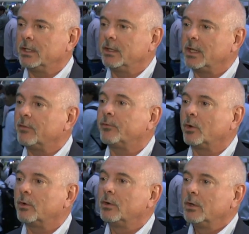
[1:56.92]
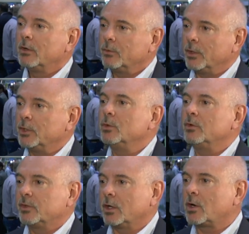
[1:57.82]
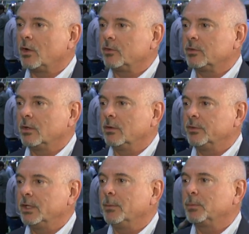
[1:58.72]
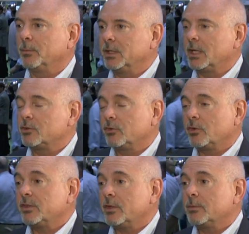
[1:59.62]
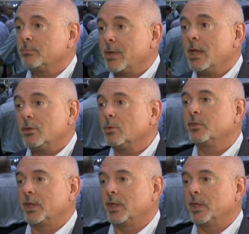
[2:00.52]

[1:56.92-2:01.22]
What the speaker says: and therefore reduce the cost of the implementation. So these are the main two